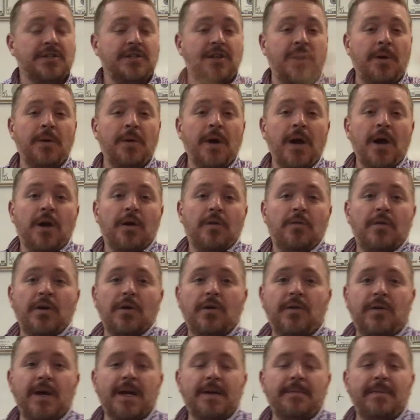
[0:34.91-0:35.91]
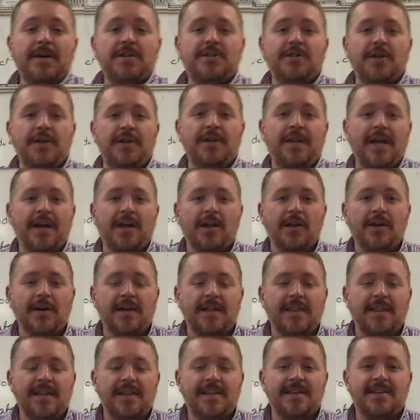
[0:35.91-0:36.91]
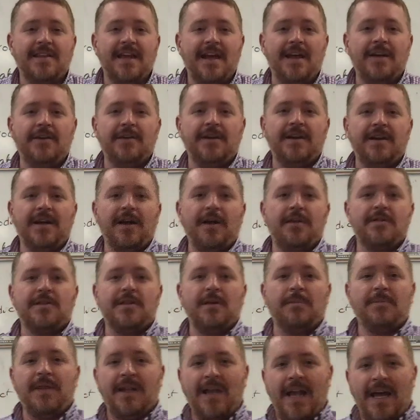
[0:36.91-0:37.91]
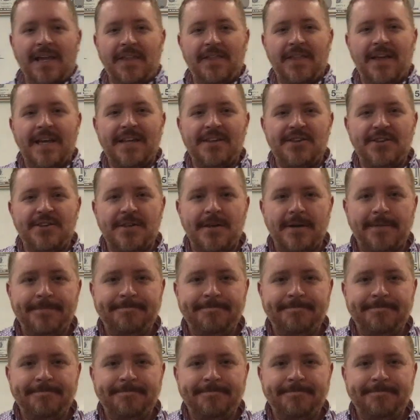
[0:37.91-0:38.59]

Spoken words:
So real quick, make sure you take a look at this standard. It goes something like this.